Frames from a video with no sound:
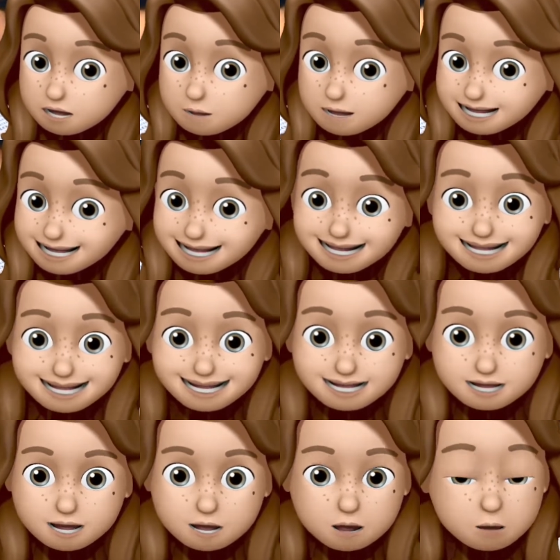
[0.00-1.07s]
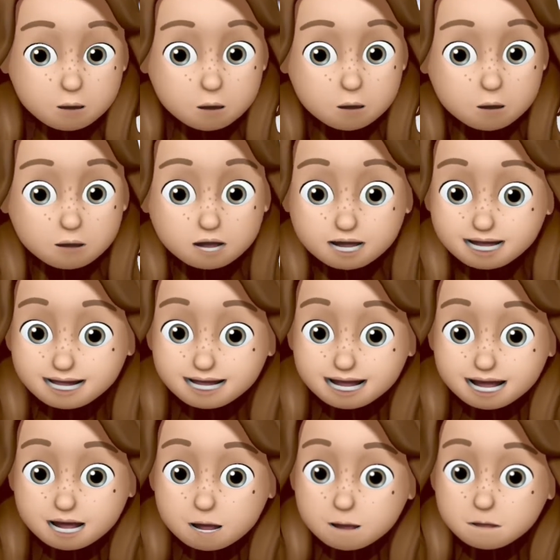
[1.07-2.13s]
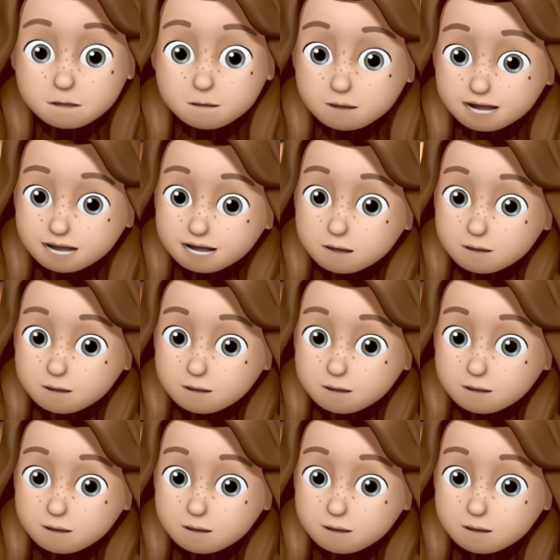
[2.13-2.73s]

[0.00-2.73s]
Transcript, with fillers: mean we're going to take a big